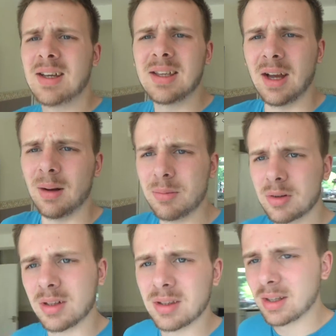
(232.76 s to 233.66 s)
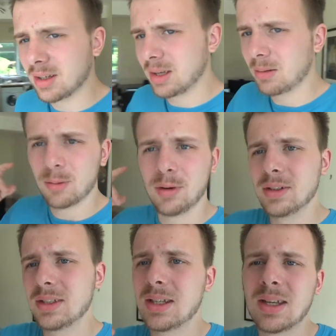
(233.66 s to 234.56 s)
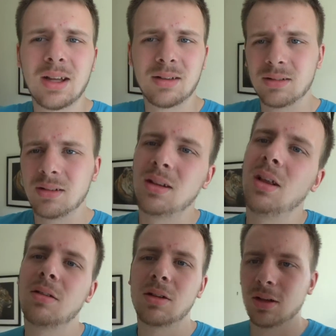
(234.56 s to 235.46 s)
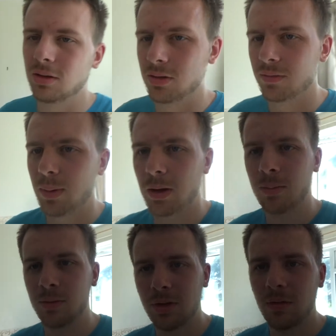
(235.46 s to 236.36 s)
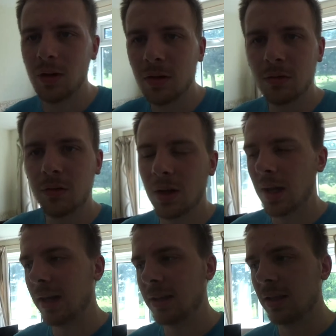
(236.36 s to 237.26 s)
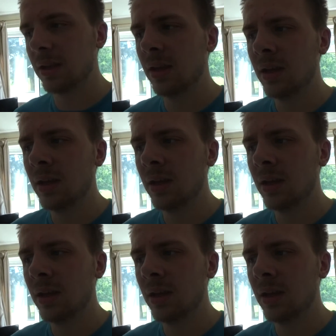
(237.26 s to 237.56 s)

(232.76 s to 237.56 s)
yeah, I'm just going to keep grinding, get loads and loads of Pokemon to evolve, and then